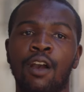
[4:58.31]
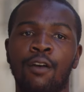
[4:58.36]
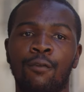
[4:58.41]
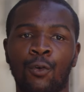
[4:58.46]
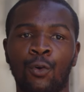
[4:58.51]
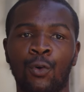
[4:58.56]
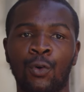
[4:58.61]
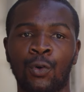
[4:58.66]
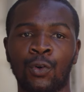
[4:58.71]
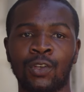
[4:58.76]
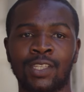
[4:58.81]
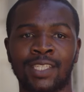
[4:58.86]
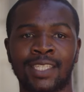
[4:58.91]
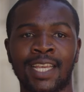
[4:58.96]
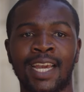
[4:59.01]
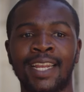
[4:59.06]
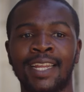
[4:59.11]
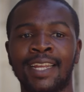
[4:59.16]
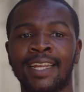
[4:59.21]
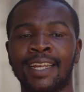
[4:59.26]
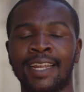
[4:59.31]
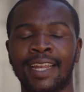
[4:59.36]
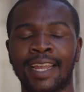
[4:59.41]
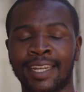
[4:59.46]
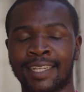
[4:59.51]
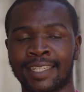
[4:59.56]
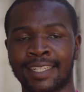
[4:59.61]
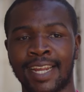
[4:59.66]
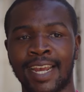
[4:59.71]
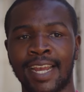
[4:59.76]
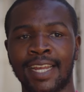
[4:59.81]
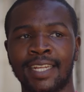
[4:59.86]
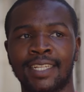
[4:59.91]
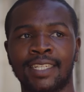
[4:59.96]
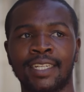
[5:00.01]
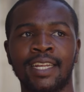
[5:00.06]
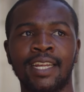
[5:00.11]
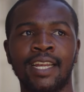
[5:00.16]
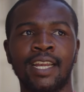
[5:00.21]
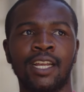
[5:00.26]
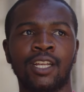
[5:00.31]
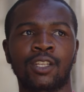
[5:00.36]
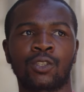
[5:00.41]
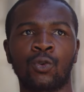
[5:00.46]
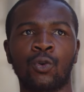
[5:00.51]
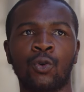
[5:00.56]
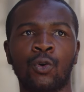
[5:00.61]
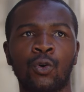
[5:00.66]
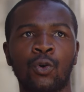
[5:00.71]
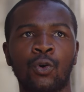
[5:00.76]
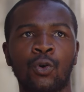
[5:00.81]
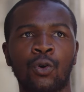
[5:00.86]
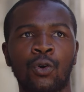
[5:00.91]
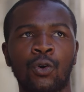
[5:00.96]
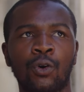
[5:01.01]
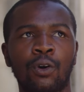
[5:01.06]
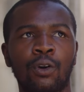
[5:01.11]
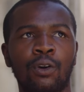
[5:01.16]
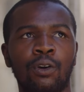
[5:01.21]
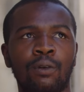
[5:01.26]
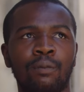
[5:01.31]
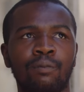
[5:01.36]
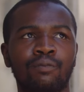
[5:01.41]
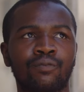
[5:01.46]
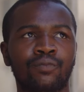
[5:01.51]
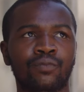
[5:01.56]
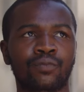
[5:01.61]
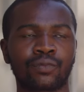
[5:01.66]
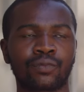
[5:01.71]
for studying at night. So um,